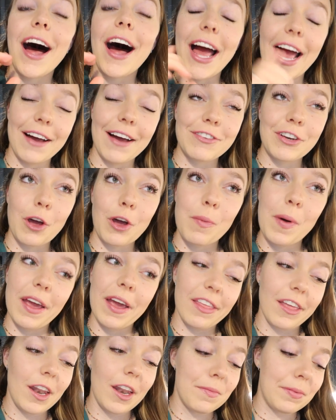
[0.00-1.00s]
I have to go
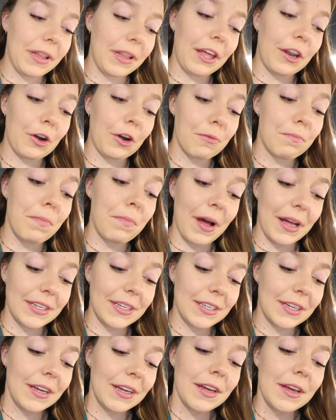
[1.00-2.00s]
pick that up later,
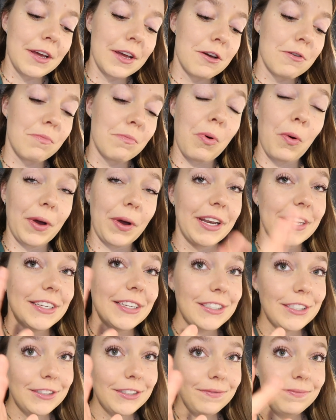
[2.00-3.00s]
but point
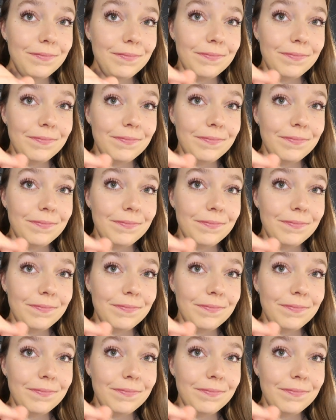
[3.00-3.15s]
is,